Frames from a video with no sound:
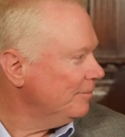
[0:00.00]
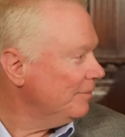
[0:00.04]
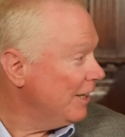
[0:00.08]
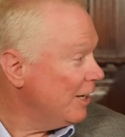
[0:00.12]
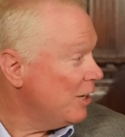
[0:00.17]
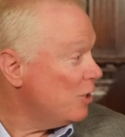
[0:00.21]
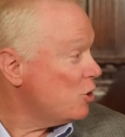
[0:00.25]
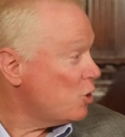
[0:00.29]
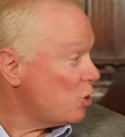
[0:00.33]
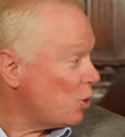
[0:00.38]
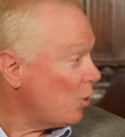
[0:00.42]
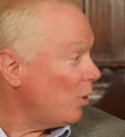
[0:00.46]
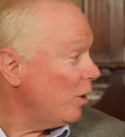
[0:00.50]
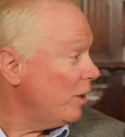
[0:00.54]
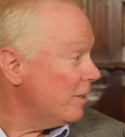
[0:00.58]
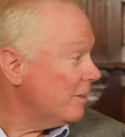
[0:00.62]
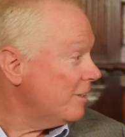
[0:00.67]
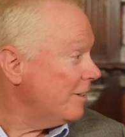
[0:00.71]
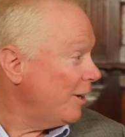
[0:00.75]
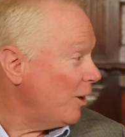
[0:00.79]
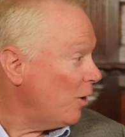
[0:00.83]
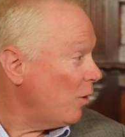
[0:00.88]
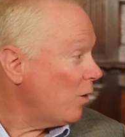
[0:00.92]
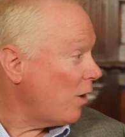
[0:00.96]

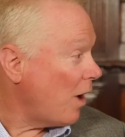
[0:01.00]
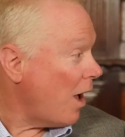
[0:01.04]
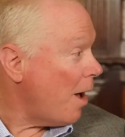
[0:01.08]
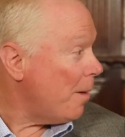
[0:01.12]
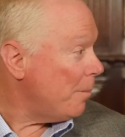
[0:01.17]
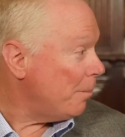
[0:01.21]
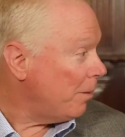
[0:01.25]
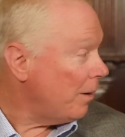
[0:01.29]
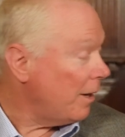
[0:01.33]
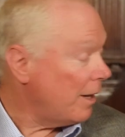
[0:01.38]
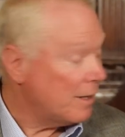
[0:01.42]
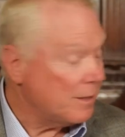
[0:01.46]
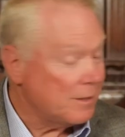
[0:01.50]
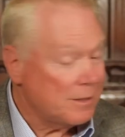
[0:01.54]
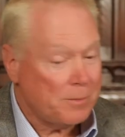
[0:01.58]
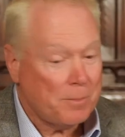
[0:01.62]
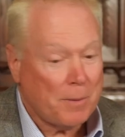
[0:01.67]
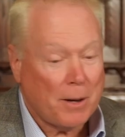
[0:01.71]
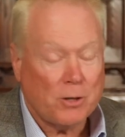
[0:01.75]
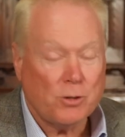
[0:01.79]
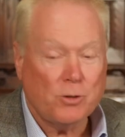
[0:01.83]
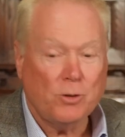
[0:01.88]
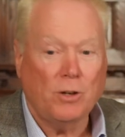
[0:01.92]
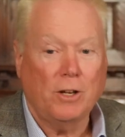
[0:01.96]
insurance, you know, complex
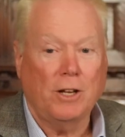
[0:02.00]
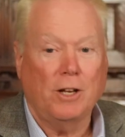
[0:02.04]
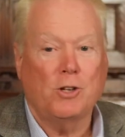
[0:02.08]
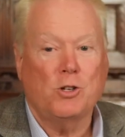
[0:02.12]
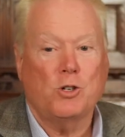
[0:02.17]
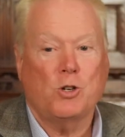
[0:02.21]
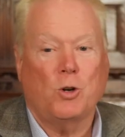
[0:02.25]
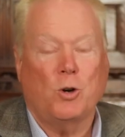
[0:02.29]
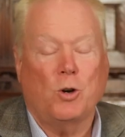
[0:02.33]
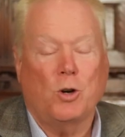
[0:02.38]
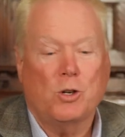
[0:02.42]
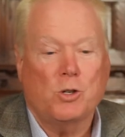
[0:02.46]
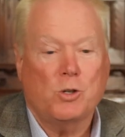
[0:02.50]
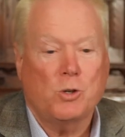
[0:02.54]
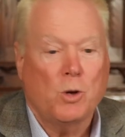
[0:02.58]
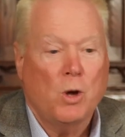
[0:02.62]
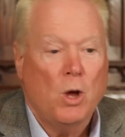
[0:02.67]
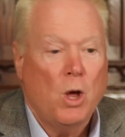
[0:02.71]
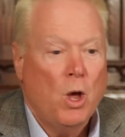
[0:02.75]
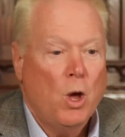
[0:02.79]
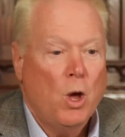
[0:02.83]
specialty insurance